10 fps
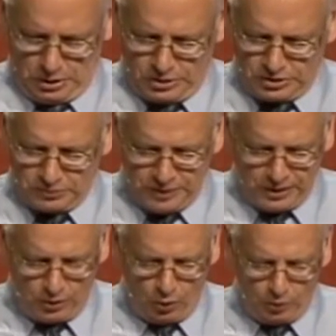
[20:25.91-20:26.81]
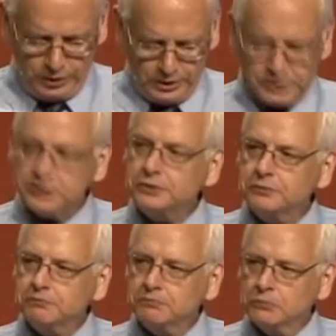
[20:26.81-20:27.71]
to spread holiness,
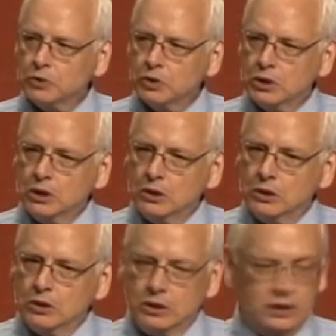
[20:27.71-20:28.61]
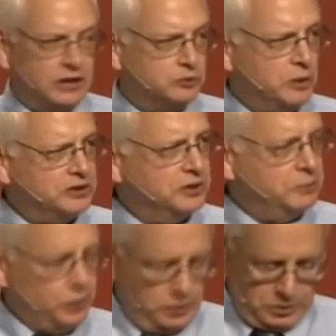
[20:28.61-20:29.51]
as Wesley
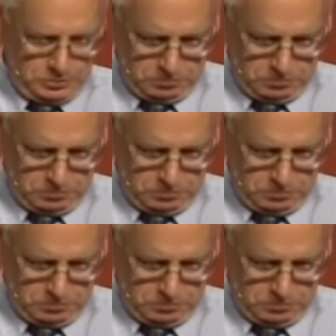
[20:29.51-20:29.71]
put it,